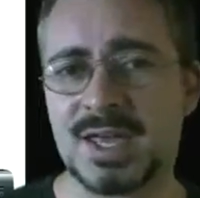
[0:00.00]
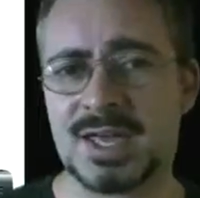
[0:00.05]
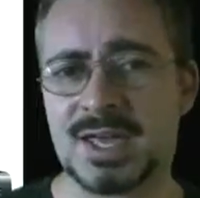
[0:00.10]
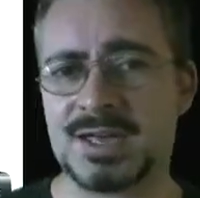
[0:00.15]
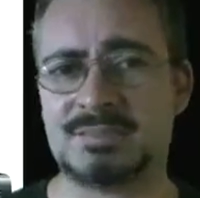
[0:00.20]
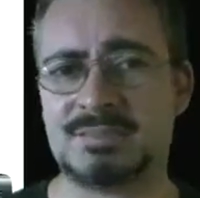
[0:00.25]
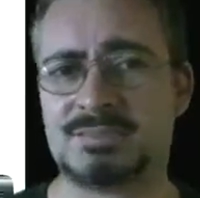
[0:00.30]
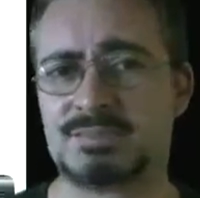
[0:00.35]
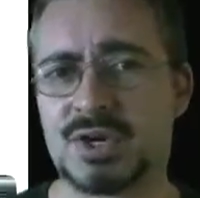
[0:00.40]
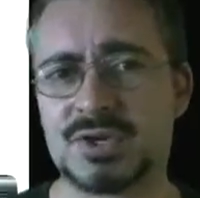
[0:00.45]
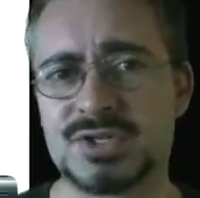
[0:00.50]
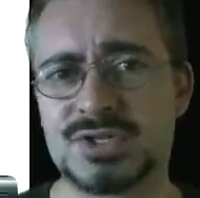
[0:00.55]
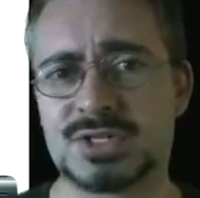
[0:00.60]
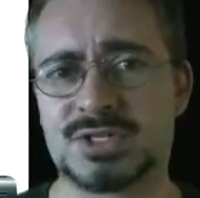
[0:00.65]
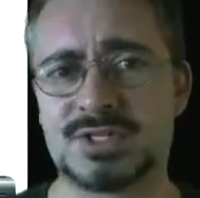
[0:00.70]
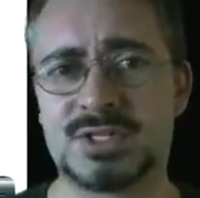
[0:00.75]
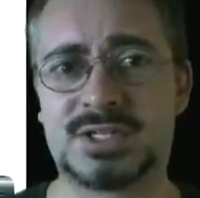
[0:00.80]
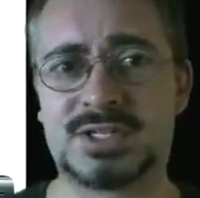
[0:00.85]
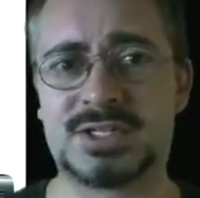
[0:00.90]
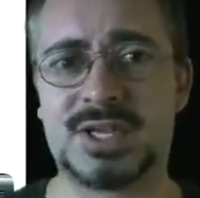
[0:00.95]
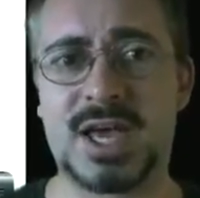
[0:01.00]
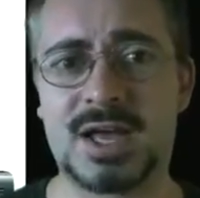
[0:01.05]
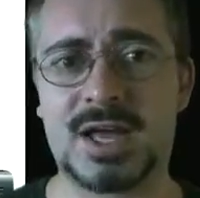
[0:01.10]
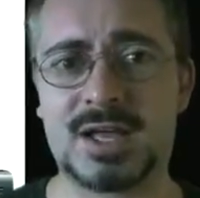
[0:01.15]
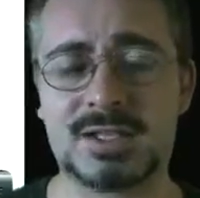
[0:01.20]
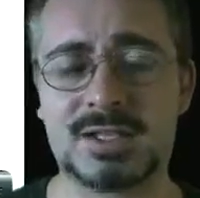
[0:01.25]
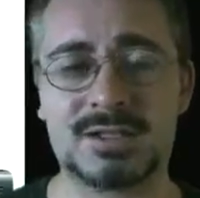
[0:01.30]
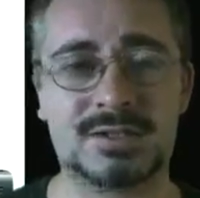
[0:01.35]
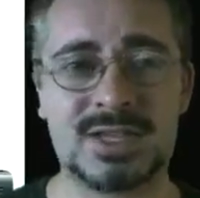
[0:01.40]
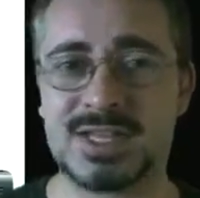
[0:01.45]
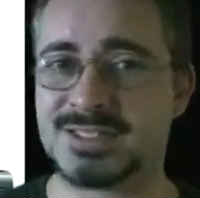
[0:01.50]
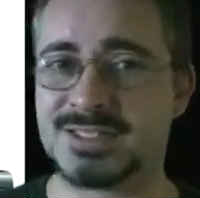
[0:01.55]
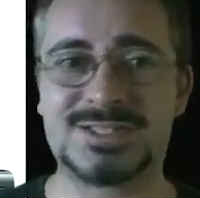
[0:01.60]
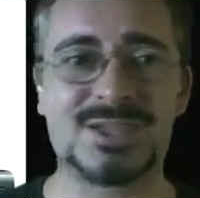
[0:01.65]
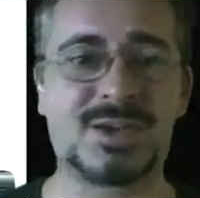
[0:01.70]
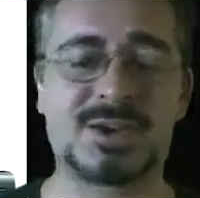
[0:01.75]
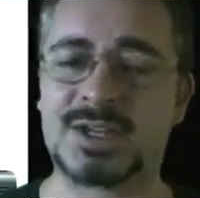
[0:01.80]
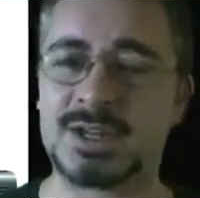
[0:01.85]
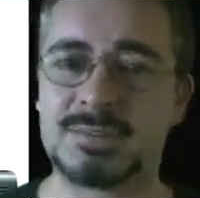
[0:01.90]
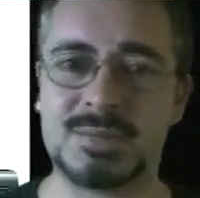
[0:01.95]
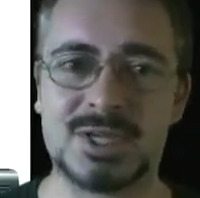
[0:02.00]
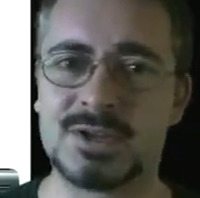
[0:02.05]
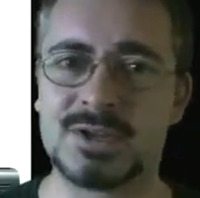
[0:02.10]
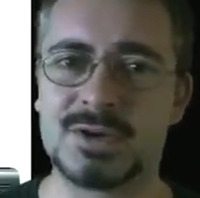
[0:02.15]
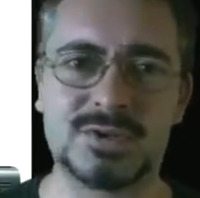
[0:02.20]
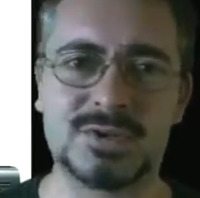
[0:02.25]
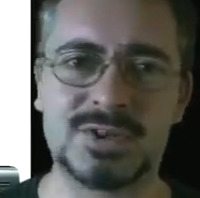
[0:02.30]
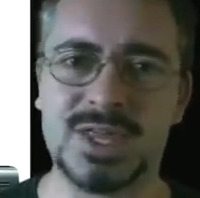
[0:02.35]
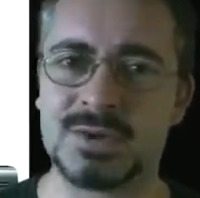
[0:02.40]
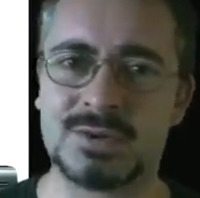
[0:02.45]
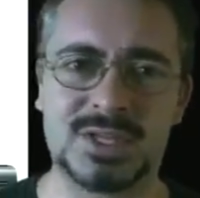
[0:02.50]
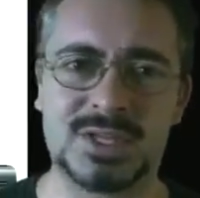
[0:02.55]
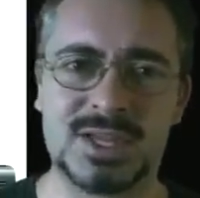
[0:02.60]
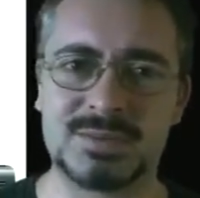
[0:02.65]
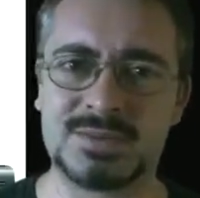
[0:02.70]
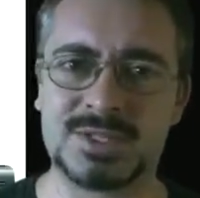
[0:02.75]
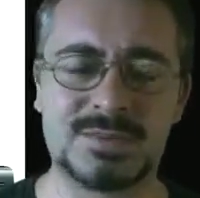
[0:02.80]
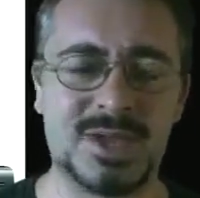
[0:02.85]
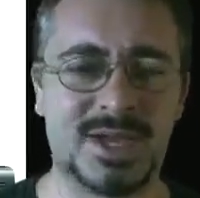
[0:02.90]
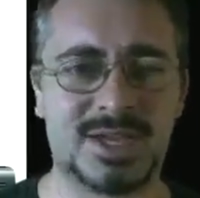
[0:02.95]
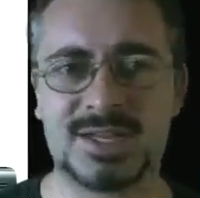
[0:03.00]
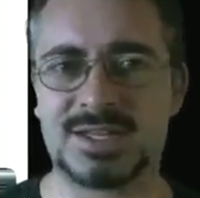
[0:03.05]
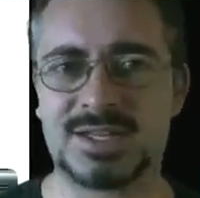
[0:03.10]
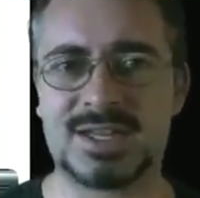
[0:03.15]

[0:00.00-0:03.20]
And Project Natal, it's not going to be called that when it comes to market.